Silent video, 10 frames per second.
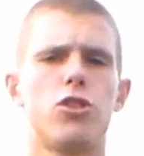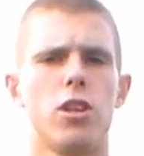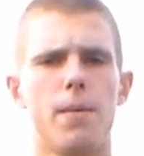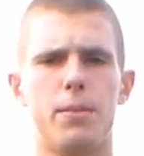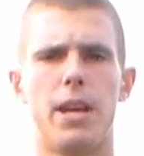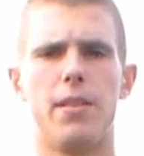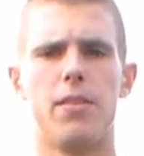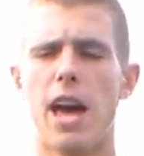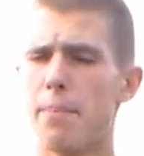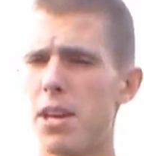just an update.
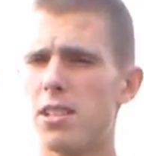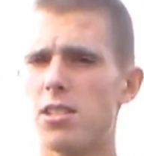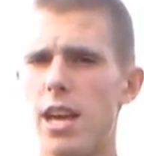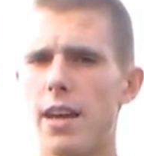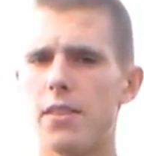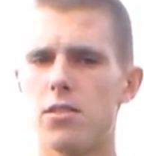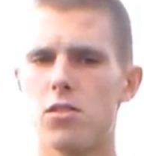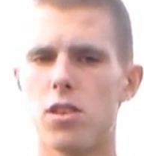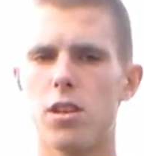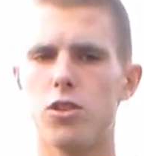That being said, this
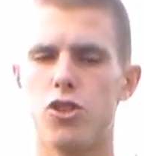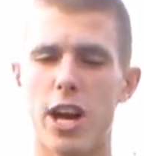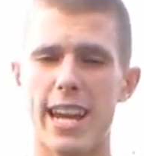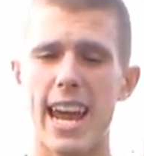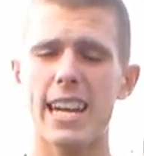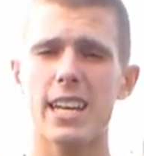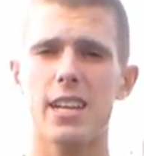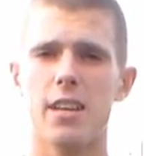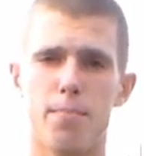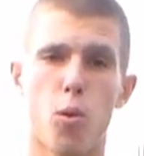is a gigantic,
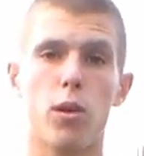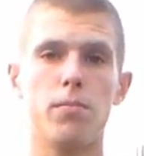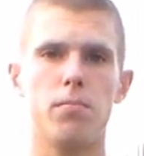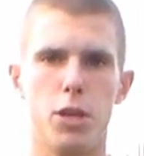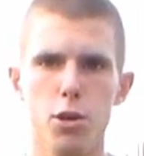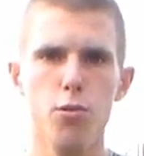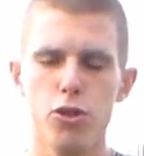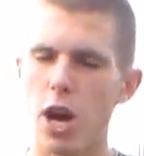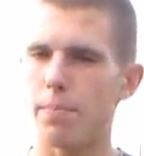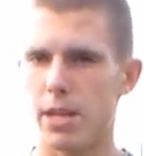important,
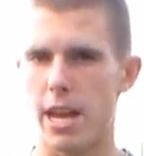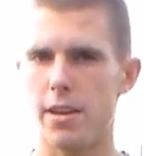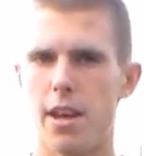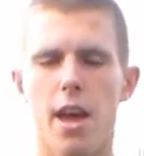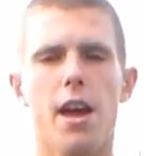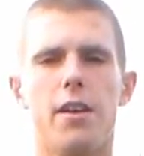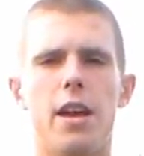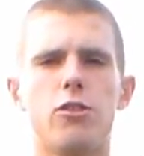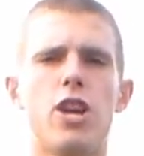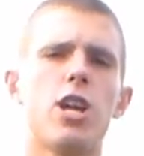huge update.
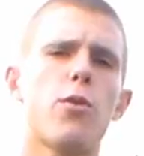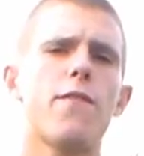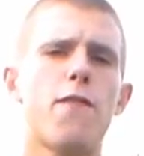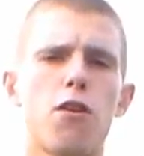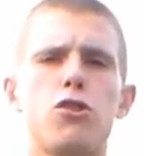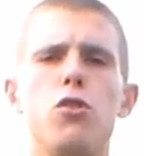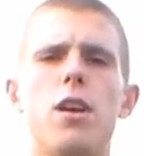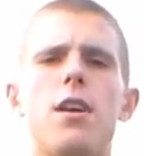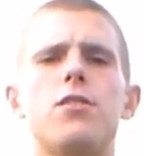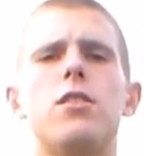Now January 1st,
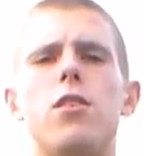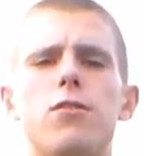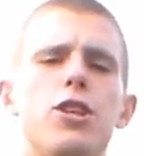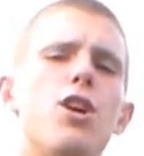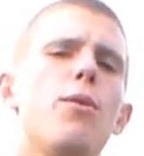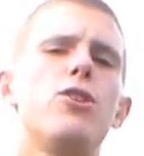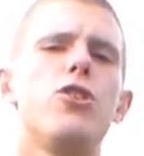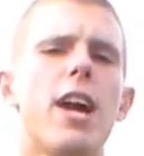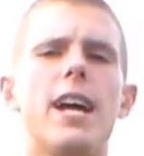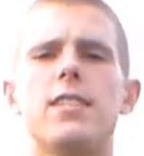2013, I
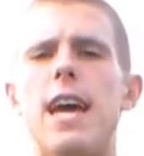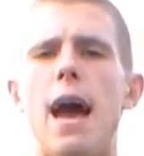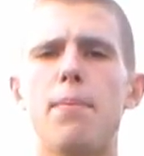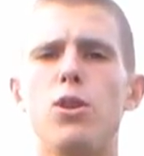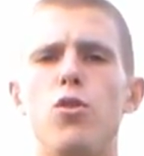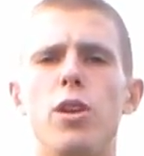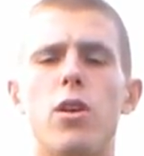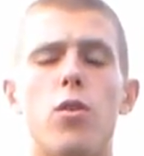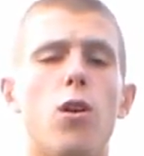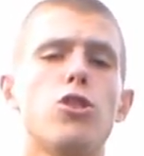wished you guys a happy new
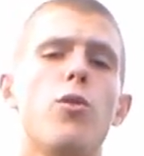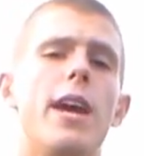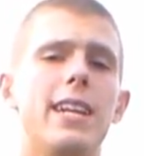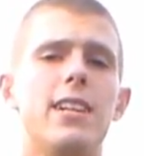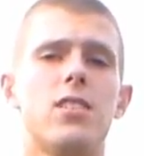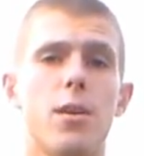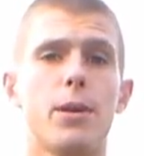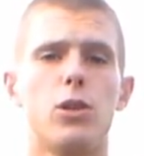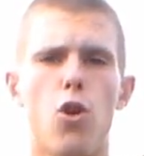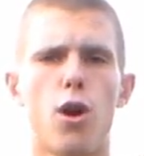year and also hinted at
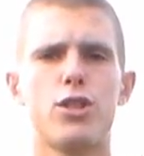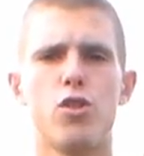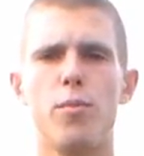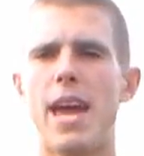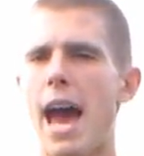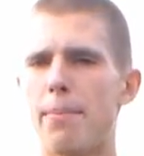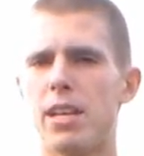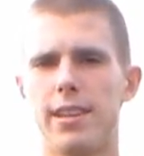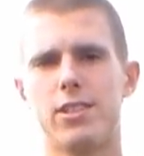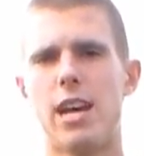something large that will be
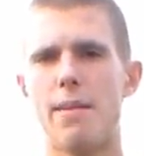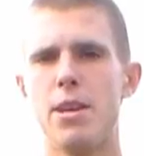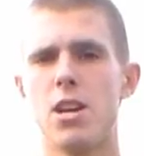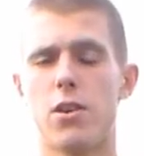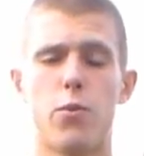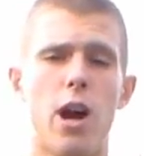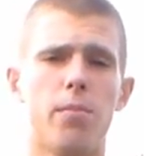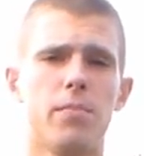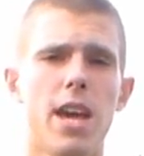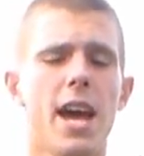happening this time of year. And
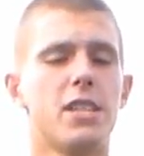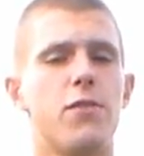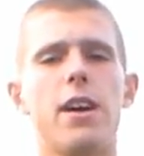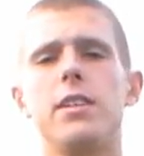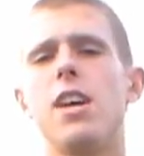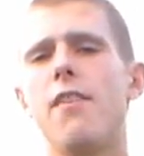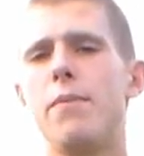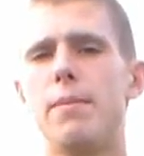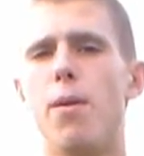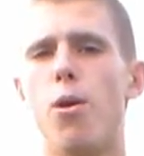well, it's finally time
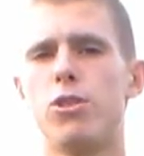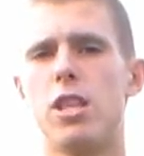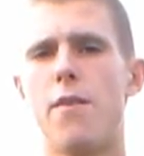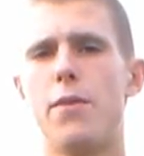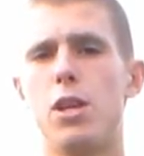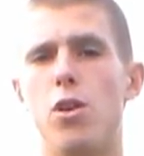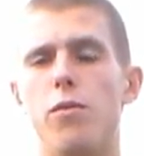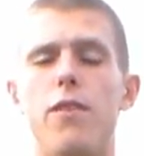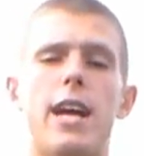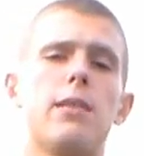for me to post that video.
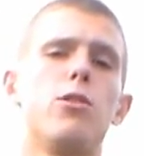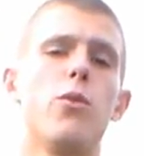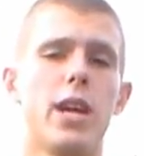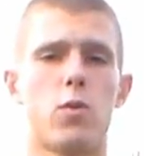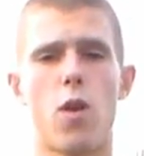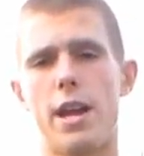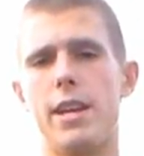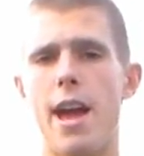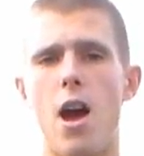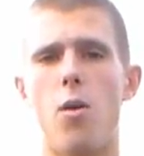In fact, I'm doing it right
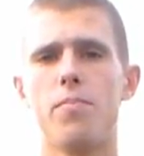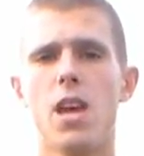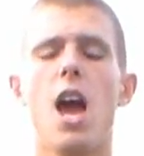now.